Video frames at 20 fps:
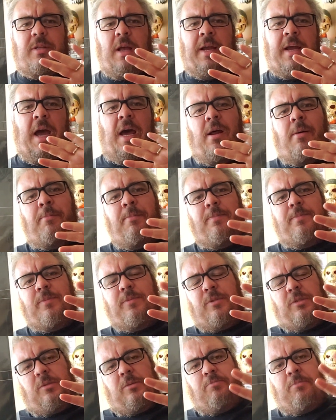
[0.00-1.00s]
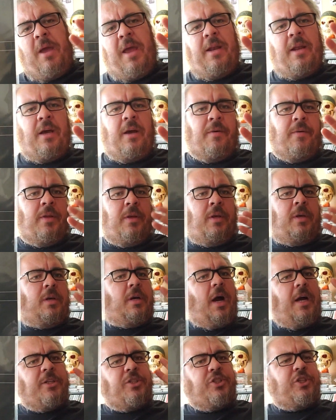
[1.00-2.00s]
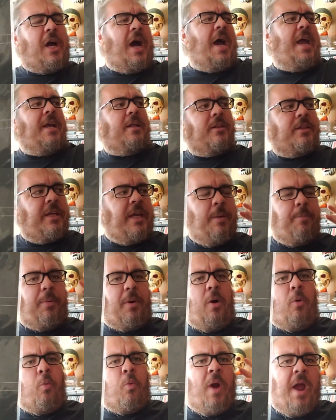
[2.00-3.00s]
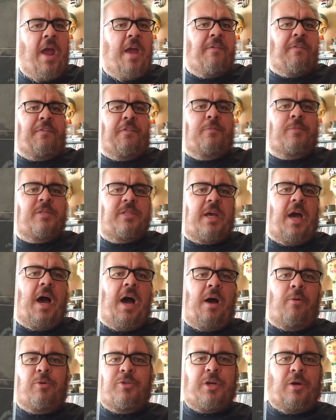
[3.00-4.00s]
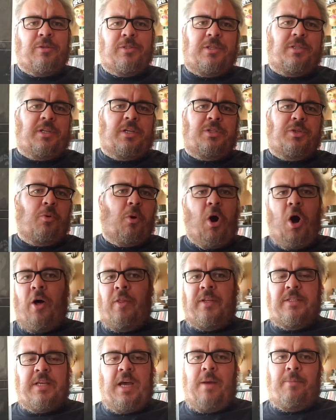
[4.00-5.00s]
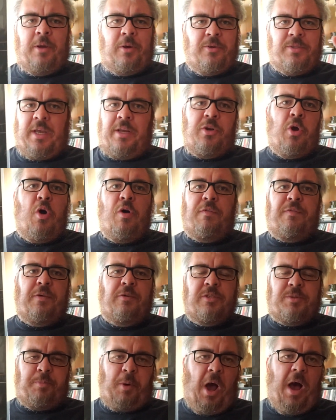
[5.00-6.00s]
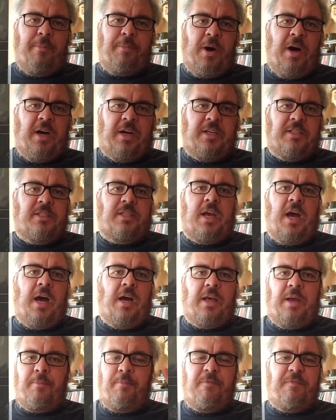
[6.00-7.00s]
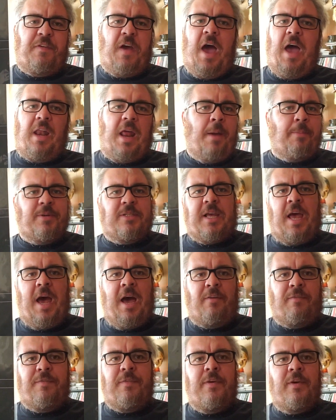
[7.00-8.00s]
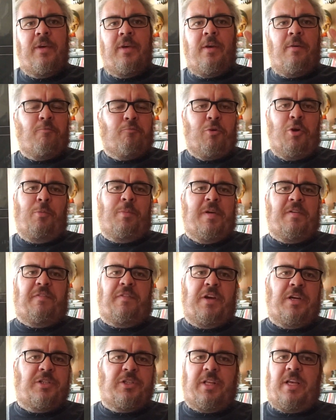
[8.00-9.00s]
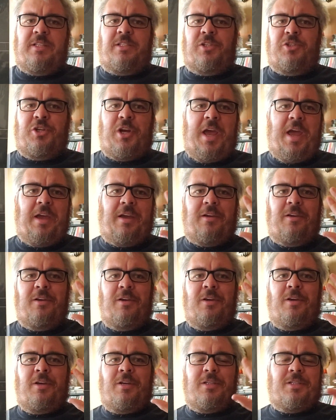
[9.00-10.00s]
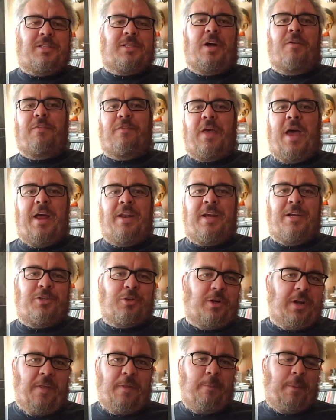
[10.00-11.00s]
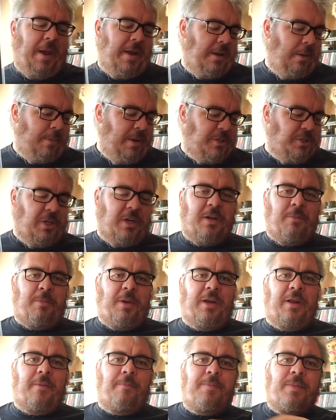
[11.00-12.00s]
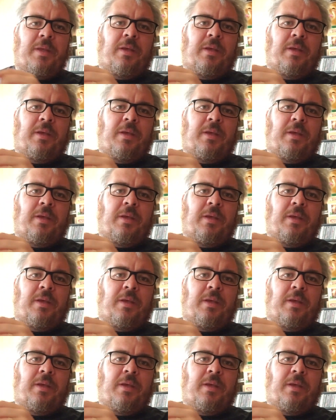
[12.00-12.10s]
kind of made a giant leap away from ska, which I was listening to all the time. Like, it was pop punk and ska. Fat, Epitaph, Real Big Fish, Less Than Jake, stuff of that nature. Another band I'll mention in a minute.